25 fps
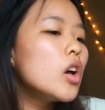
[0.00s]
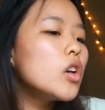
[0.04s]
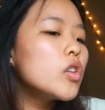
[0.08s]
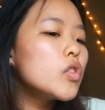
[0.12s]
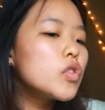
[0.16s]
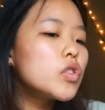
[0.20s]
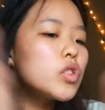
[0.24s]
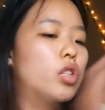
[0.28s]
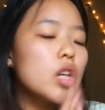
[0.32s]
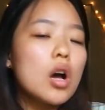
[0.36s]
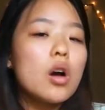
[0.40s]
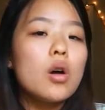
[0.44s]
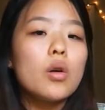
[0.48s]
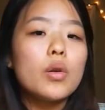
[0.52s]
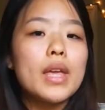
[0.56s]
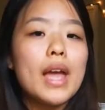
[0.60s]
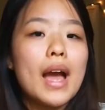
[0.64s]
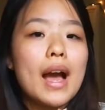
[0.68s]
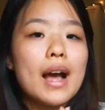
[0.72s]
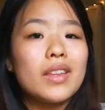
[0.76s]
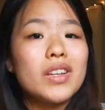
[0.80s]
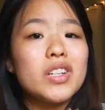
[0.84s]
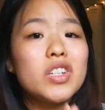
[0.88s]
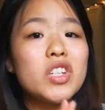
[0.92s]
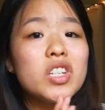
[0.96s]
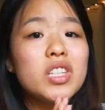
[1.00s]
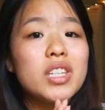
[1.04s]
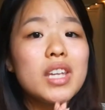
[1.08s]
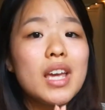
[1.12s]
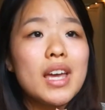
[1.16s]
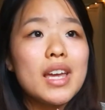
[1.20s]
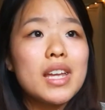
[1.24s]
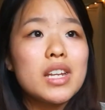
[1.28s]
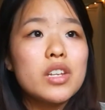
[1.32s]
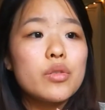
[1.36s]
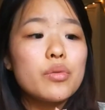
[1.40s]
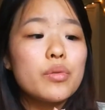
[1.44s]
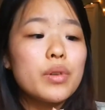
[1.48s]
So yeah, let's just
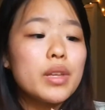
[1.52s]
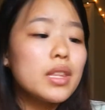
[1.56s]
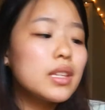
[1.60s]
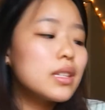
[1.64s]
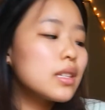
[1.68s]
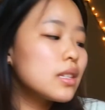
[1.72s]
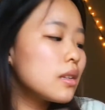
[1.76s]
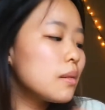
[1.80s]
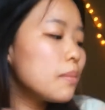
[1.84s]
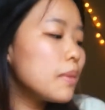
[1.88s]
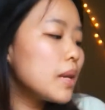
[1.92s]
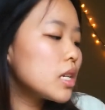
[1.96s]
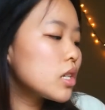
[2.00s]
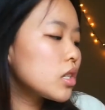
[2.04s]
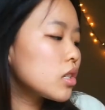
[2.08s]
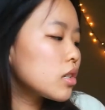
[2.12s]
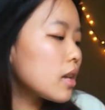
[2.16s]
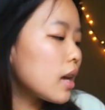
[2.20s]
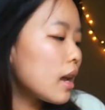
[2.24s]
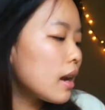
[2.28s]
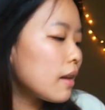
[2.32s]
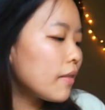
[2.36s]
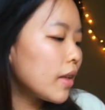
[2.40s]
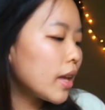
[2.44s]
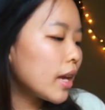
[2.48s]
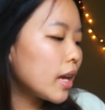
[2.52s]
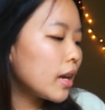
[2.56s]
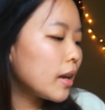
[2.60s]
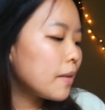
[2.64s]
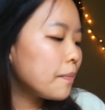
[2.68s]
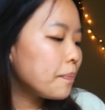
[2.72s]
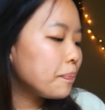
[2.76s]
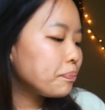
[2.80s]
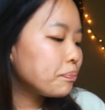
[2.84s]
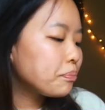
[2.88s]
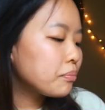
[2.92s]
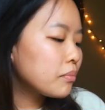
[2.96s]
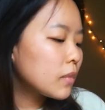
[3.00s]
get into it. This is gonna be just kind of like
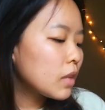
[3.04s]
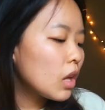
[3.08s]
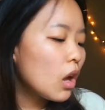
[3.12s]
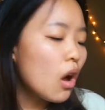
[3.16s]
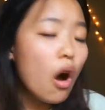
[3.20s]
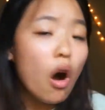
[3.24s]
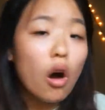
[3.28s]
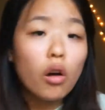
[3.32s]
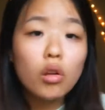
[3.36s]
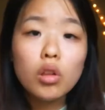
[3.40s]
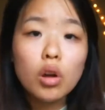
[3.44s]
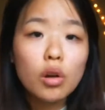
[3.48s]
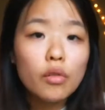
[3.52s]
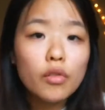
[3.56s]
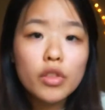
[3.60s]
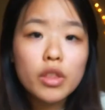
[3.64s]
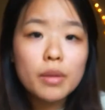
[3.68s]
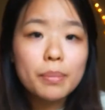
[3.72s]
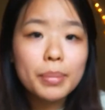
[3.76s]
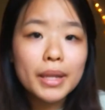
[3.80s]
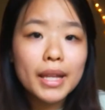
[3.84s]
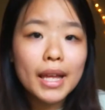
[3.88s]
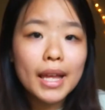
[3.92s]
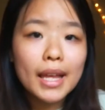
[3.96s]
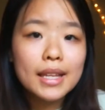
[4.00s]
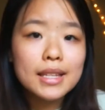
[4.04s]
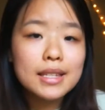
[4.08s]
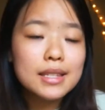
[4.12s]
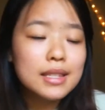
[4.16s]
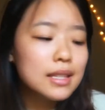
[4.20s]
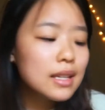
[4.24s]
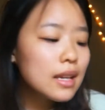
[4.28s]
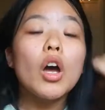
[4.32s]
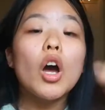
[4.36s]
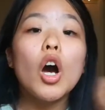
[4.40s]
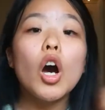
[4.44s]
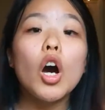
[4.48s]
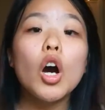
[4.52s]
all over the place.
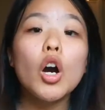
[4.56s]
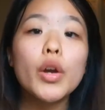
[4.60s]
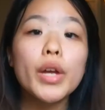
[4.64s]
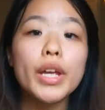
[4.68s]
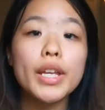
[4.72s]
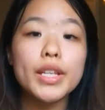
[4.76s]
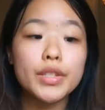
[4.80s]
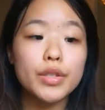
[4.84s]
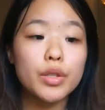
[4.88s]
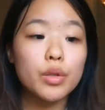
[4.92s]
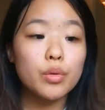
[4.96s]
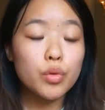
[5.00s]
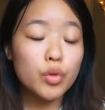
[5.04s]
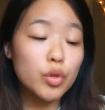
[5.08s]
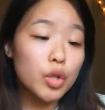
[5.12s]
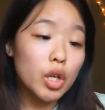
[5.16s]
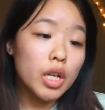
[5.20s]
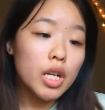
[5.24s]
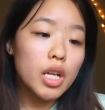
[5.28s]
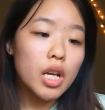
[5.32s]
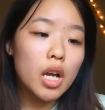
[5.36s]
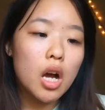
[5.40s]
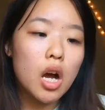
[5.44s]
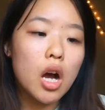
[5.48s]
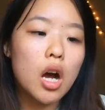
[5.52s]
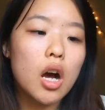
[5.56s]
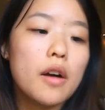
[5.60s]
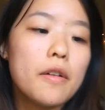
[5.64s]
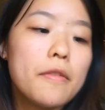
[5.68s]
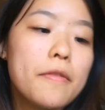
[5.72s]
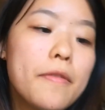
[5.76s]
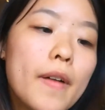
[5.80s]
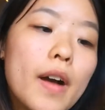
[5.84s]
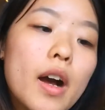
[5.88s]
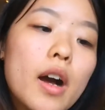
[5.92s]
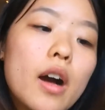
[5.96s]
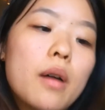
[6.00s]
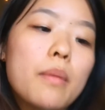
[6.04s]
Okay, so starting
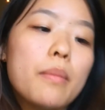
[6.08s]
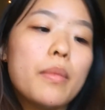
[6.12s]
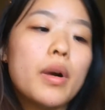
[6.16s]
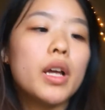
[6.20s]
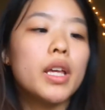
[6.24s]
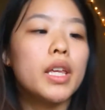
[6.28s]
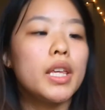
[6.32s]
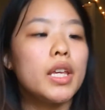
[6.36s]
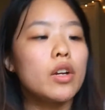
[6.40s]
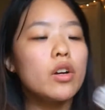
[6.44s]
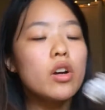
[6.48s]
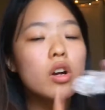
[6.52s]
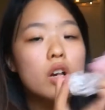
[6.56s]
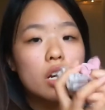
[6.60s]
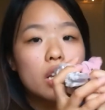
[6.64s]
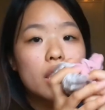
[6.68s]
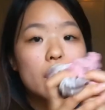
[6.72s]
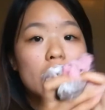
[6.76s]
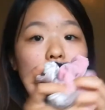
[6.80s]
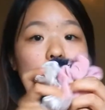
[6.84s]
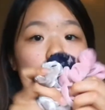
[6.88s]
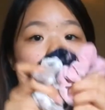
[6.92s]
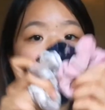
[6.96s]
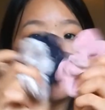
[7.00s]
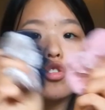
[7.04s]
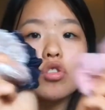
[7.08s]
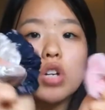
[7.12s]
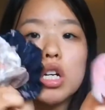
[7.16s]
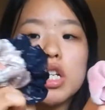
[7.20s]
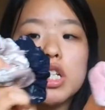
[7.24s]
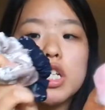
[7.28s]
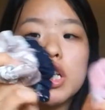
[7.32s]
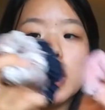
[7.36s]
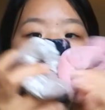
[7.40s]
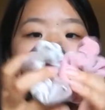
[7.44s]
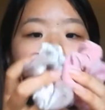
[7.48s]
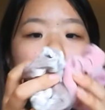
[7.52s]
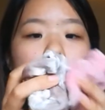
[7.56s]
off, here are these
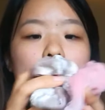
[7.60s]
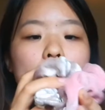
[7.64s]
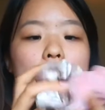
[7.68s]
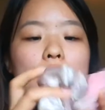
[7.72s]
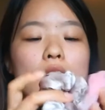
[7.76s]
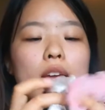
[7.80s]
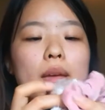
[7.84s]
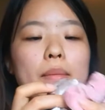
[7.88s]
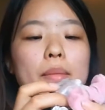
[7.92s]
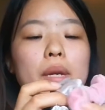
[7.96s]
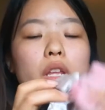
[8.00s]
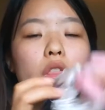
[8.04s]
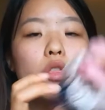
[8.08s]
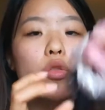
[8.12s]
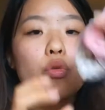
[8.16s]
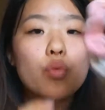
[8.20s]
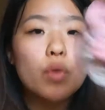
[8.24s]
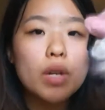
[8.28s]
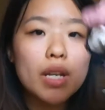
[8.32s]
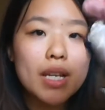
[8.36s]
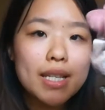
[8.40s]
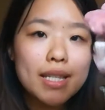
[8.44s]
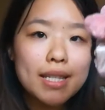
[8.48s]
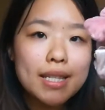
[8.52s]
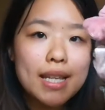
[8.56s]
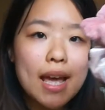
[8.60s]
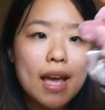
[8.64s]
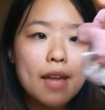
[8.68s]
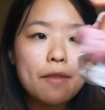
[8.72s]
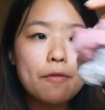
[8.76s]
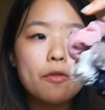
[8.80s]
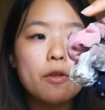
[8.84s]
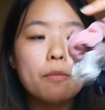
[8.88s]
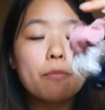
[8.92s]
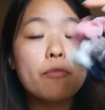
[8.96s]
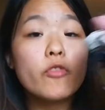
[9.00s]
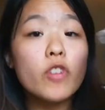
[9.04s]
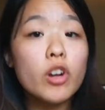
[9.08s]
scrunchies. It came in a 3 set
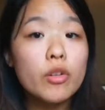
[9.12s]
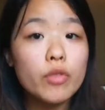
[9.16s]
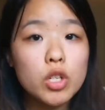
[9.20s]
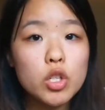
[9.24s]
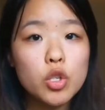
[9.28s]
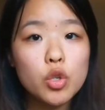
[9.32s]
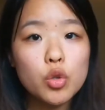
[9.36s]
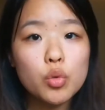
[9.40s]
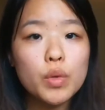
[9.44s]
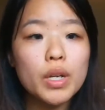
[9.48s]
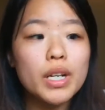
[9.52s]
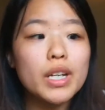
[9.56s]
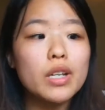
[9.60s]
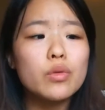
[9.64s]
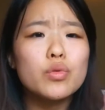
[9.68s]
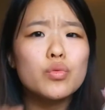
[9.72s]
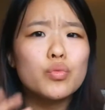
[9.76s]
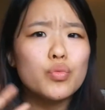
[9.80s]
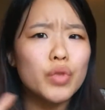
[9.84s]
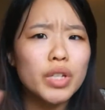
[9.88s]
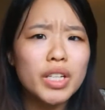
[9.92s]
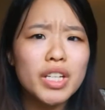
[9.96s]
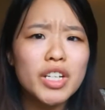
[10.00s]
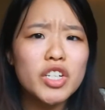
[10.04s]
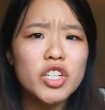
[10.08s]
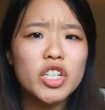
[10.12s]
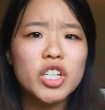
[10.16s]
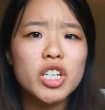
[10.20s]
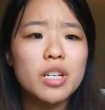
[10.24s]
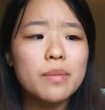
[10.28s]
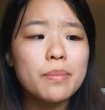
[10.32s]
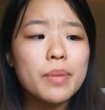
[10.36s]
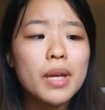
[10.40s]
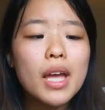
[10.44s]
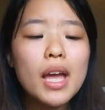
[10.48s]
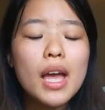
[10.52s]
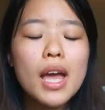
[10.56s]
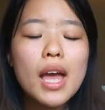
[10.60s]
from Forever 21. It was really
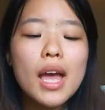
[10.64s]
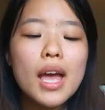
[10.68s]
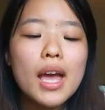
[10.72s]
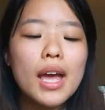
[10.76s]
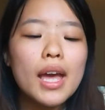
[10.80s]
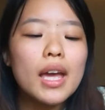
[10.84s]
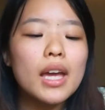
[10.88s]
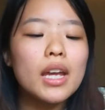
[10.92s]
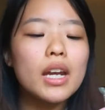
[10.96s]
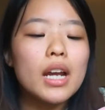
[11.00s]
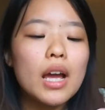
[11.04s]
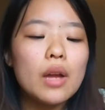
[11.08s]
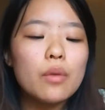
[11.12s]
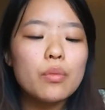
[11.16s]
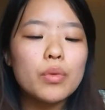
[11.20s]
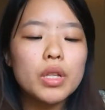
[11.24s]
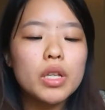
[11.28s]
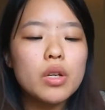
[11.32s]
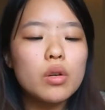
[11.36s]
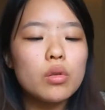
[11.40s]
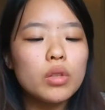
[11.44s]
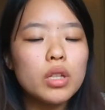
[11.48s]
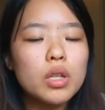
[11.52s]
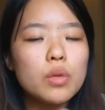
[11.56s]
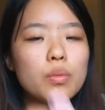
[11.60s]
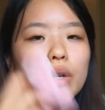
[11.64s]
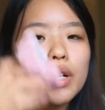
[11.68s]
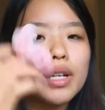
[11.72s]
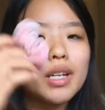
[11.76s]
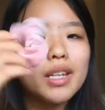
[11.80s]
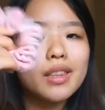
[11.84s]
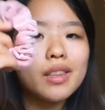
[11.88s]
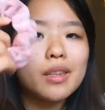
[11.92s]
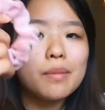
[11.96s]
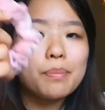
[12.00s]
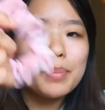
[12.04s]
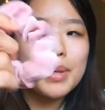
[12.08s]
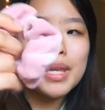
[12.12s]
cheap, and I really only
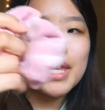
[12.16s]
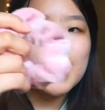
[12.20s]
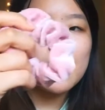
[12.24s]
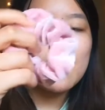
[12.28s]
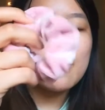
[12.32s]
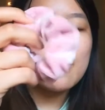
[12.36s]
wanted the pink